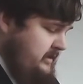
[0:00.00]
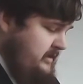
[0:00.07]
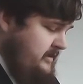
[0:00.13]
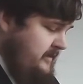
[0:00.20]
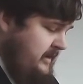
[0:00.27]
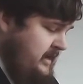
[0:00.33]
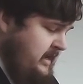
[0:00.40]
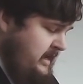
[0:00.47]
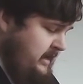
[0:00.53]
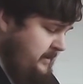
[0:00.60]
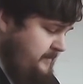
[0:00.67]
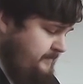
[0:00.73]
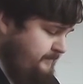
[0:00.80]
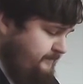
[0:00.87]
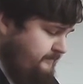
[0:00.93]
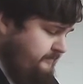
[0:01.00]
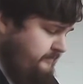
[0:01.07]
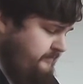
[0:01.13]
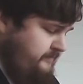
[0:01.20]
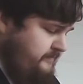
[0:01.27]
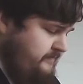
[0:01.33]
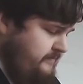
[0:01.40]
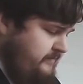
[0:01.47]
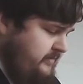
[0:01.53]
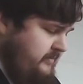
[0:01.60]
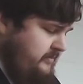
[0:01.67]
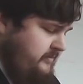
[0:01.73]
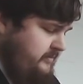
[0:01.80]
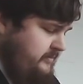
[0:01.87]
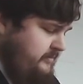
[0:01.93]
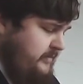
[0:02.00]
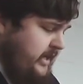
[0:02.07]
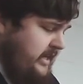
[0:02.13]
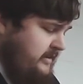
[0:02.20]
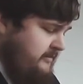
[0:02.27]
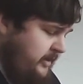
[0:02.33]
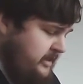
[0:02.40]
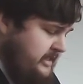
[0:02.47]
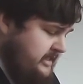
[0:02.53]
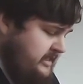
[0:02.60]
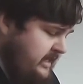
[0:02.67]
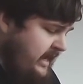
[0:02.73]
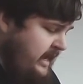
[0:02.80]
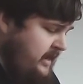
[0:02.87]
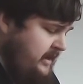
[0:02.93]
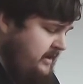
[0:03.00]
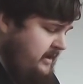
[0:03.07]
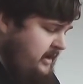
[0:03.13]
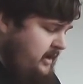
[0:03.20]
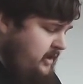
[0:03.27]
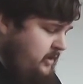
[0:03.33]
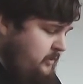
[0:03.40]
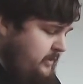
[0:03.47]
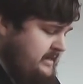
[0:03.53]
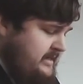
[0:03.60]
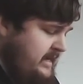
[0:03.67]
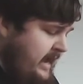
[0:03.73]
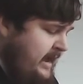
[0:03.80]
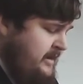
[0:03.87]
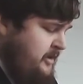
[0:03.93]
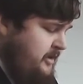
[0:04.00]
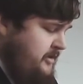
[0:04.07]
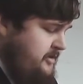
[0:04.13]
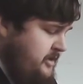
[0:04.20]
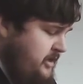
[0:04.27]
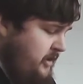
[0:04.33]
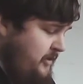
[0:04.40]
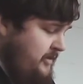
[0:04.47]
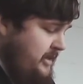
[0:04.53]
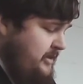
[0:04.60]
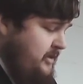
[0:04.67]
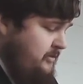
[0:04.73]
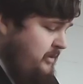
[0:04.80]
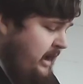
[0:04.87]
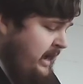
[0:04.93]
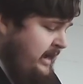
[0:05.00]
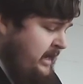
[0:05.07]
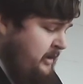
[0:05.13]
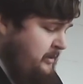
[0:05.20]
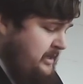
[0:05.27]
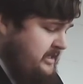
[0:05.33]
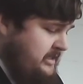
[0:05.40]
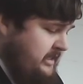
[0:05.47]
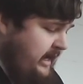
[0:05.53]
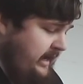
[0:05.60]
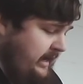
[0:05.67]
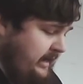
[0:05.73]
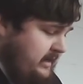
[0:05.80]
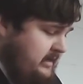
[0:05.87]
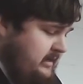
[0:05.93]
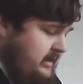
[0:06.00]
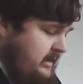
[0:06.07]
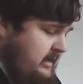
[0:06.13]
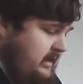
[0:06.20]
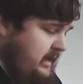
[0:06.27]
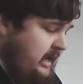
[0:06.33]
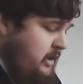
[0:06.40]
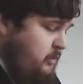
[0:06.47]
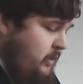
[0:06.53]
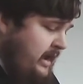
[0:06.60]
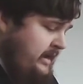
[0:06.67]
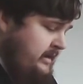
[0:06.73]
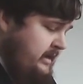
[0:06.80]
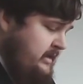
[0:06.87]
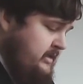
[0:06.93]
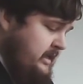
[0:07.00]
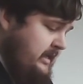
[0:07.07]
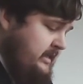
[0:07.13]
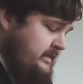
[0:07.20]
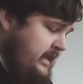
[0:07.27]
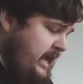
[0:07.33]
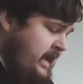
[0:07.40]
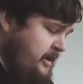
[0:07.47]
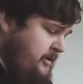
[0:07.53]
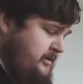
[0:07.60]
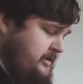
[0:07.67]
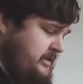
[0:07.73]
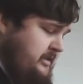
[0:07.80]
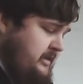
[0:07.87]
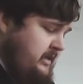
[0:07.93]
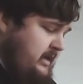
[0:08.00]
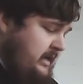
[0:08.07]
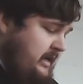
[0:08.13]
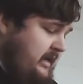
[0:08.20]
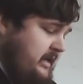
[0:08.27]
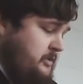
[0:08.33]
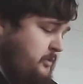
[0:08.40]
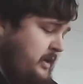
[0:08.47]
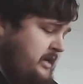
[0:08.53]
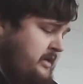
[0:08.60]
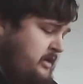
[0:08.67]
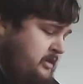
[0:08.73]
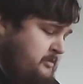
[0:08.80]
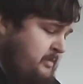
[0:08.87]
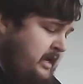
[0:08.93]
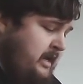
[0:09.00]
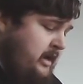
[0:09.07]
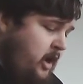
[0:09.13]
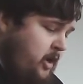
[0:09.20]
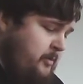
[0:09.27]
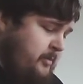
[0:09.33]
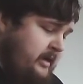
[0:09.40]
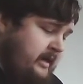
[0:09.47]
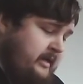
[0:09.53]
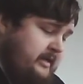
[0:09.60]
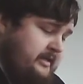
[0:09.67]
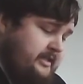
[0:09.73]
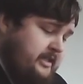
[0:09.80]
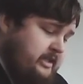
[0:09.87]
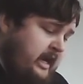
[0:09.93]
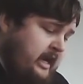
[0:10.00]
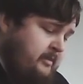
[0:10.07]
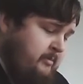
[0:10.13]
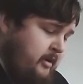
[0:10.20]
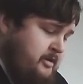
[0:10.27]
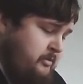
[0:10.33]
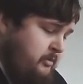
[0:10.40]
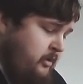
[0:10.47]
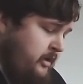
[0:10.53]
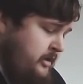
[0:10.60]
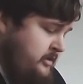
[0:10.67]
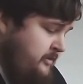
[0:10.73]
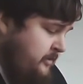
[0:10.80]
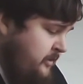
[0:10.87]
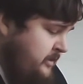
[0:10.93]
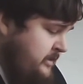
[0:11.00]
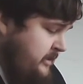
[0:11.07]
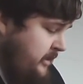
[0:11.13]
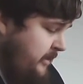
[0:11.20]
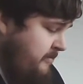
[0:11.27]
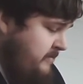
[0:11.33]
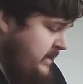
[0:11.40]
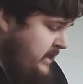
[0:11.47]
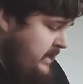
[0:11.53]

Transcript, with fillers: the king. But in verse 10, when Daniel knew that the writing was signed, he went into his house and his windows being open in his chamber toward Jerusalem,